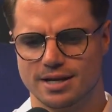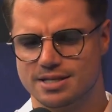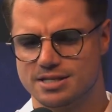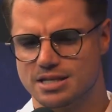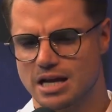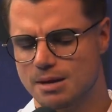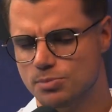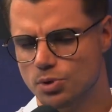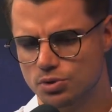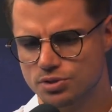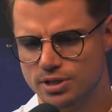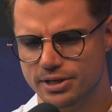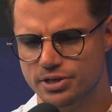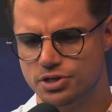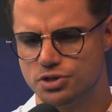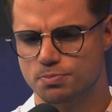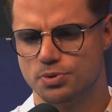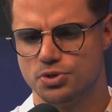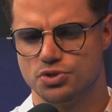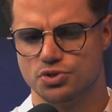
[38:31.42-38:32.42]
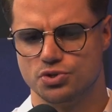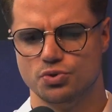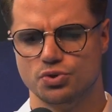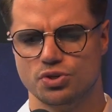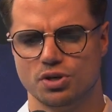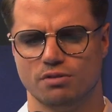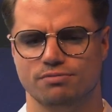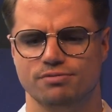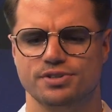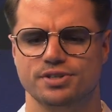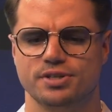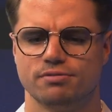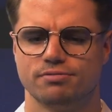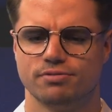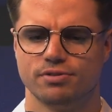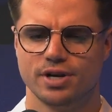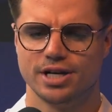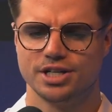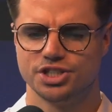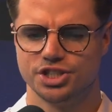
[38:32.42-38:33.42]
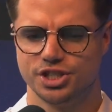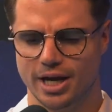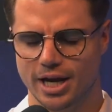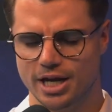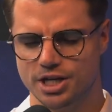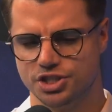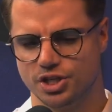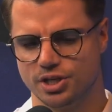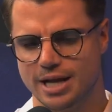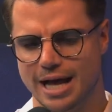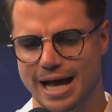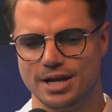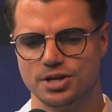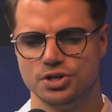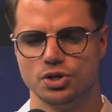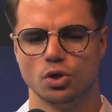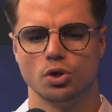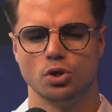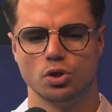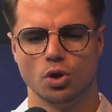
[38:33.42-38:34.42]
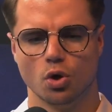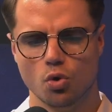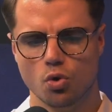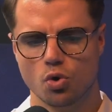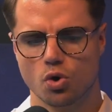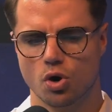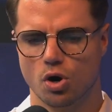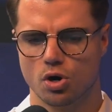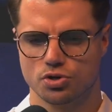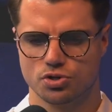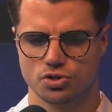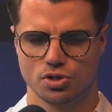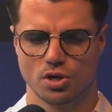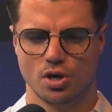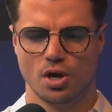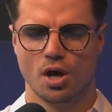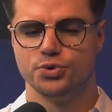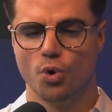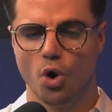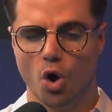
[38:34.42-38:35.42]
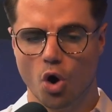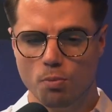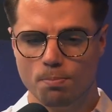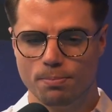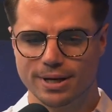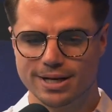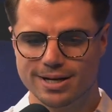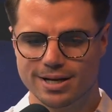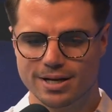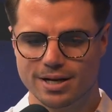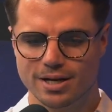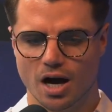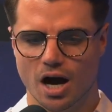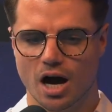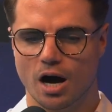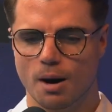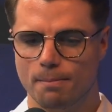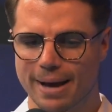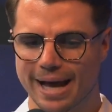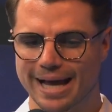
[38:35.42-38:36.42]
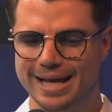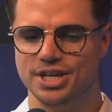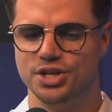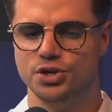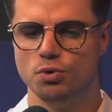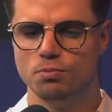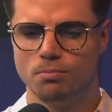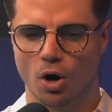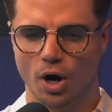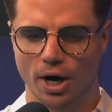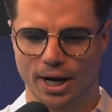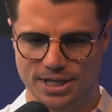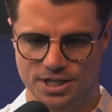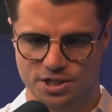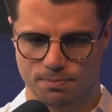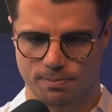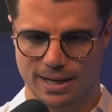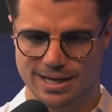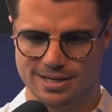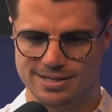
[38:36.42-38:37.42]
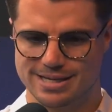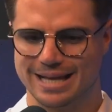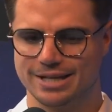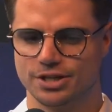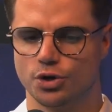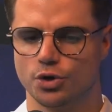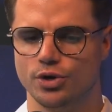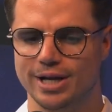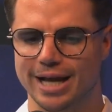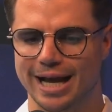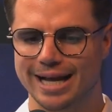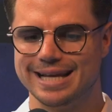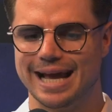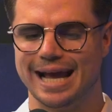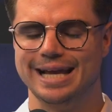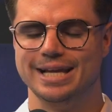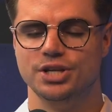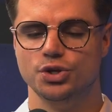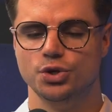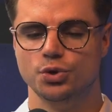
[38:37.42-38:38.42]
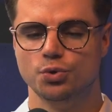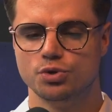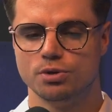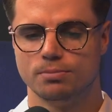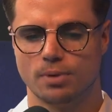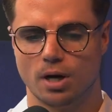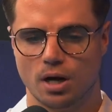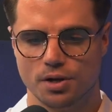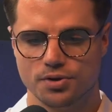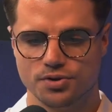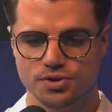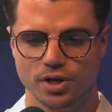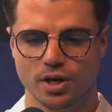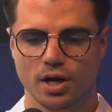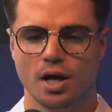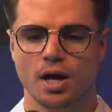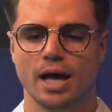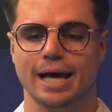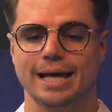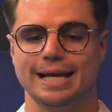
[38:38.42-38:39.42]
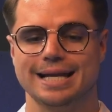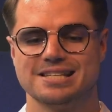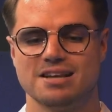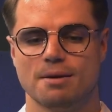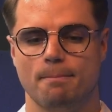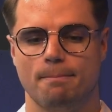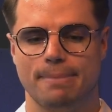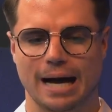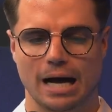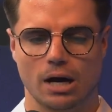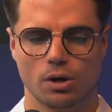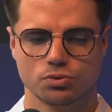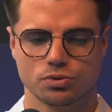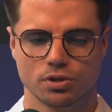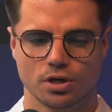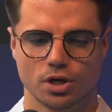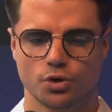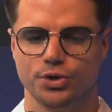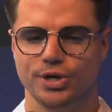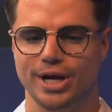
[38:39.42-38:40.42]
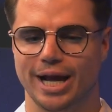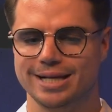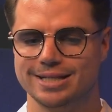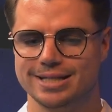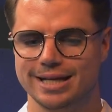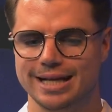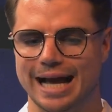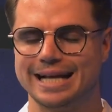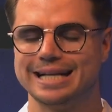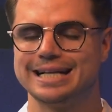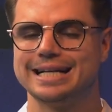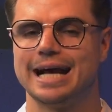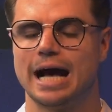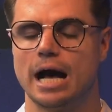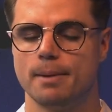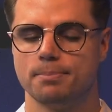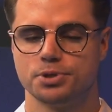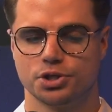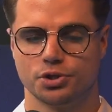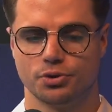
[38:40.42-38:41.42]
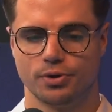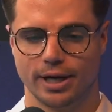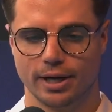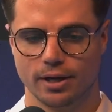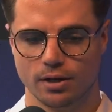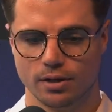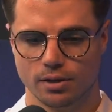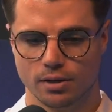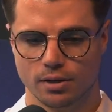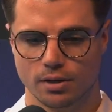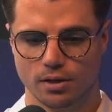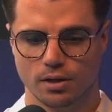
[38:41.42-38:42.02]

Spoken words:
simultaneous pursuit of differentiation and low cost to open up a new market space and create a new demand. It is about creating and capturing